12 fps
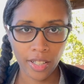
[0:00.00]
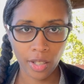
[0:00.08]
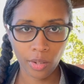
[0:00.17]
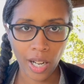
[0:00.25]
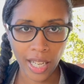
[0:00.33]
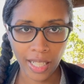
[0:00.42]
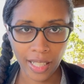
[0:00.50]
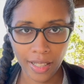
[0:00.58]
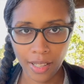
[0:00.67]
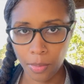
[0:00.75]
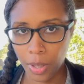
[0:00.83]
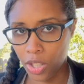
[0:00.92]
They're right
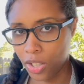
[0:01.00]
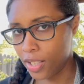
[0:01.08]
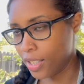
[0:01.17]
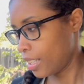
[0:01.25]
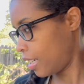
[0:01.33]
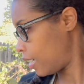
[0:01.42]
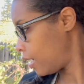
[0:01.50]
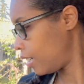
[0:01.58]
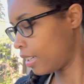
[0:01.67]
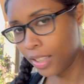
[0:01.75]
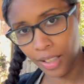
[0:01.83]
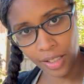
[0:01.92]
next to me.
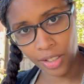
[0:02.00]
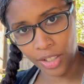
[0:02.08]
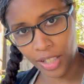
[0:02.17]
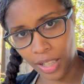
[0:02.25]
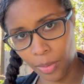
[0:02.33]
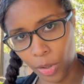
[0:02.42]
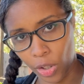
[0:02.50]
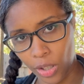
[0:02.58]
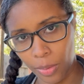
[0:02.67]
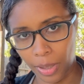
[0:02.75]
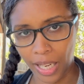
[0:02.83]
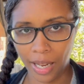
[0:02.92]
You see them
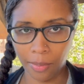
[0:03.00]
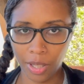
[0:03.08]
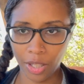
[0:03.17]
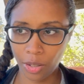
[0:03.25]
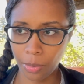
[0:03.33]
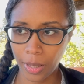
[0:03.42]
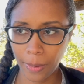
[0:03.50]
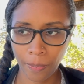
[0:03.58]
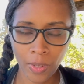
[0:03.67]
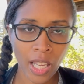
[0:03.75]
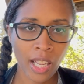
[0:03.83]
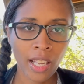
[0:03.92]
growing behind me a little bit.
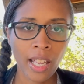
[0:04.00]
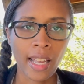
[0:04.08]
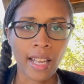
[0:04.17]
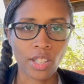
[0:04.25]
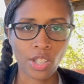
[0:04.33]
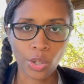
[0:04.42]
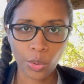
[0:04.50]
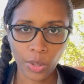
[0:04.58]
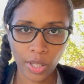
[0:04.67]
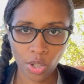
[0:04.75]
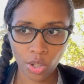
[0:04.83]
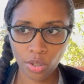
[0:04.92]
And so
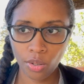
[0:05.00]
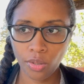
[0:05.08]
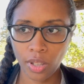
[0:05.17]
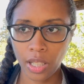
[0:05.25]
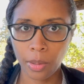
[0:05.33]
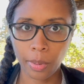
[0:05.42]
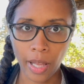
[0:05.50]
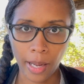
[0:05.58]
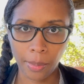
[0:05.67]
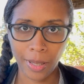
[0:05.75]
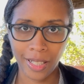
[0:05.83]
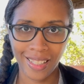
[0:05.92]
let's do the
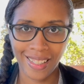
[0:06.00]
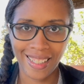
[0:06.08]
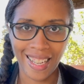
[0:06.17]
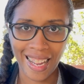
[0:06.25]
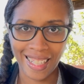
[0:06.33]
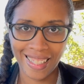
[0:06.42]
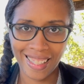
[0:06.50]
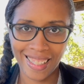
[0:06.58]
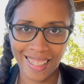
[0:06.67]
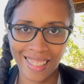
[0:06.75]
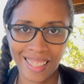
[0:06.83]
blackberries next.